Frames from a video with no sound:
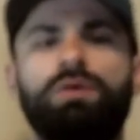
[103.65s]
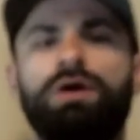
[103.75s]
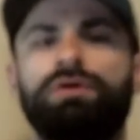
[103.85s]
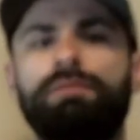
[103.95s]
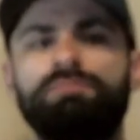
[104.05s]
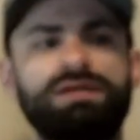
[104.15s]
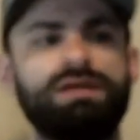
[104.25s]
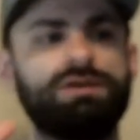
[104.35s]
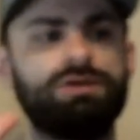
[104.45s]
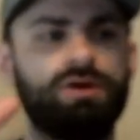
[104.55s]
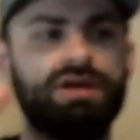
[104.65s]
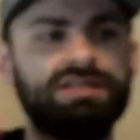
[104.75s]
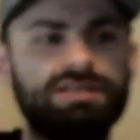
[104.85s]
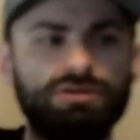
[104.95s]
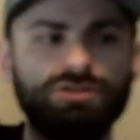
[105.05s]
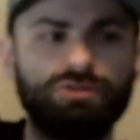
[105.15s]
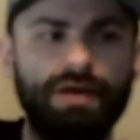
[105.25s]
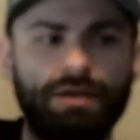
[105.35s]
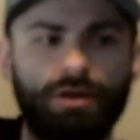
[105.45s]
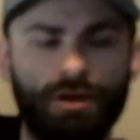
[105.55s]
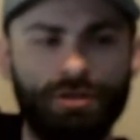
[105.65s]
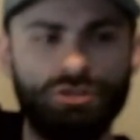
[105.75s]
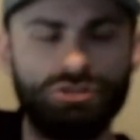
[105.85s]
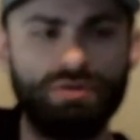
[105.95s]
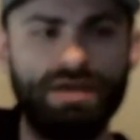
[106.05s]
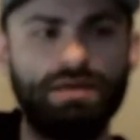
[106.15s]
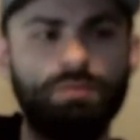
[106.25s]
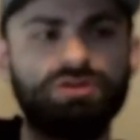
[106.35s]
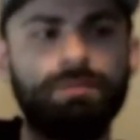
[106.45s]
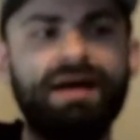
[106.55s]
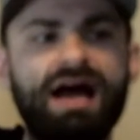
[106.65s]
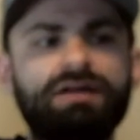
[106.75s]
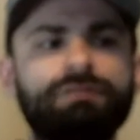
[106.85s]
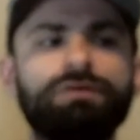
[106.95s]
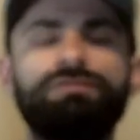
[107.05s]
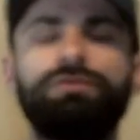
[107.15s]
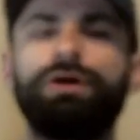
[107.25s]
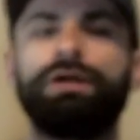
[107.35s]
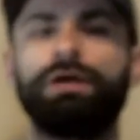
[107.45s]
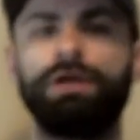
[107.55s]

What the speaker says: whether it be you're a heel striker and you're striking with the back of your foot,